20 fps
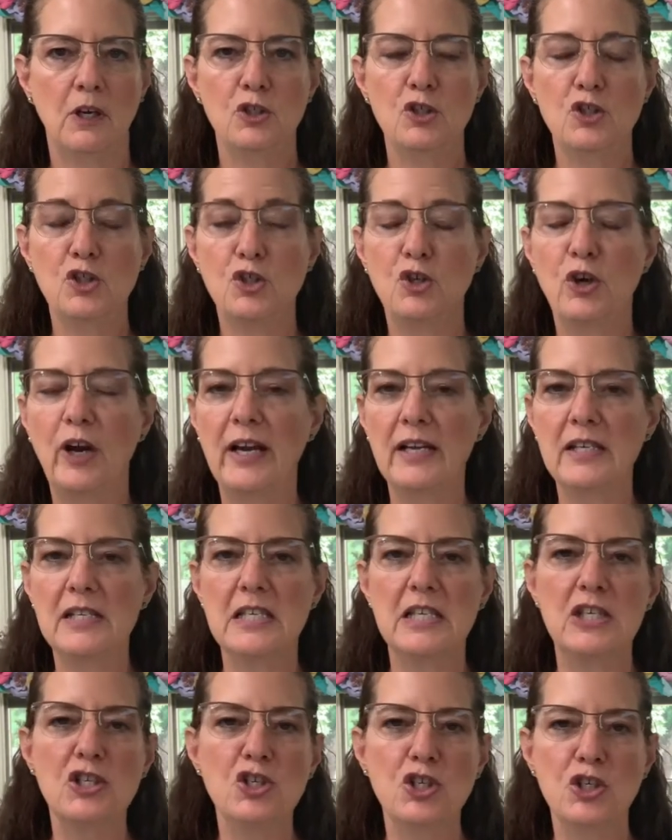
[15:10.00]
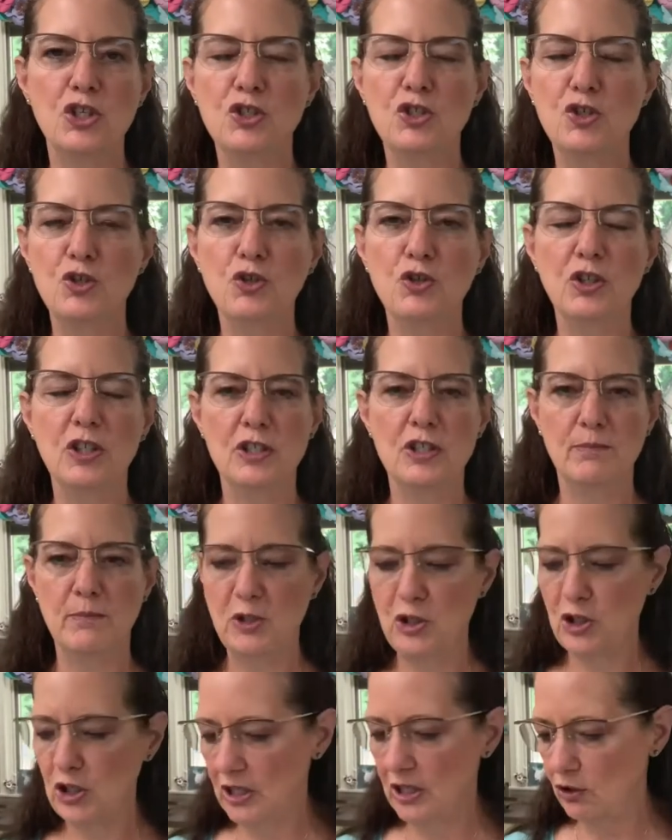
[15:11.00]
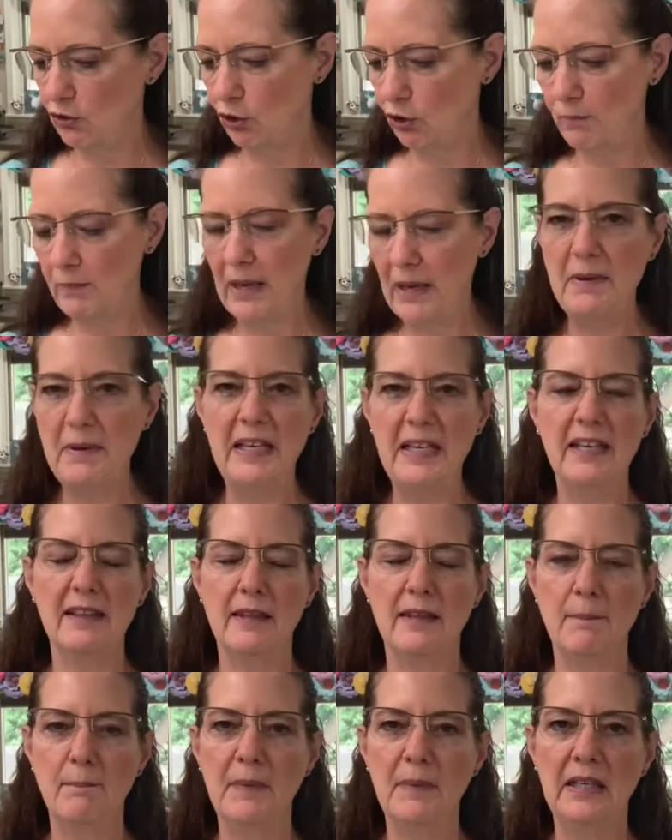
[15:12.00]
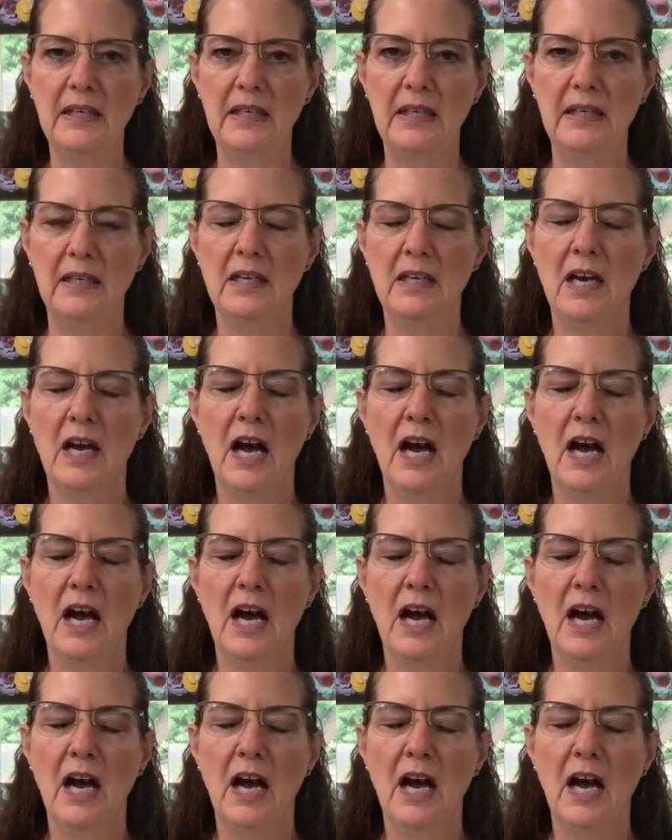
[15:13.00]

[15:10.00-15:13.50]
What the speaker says: transition to this machine, or maybe get the mini,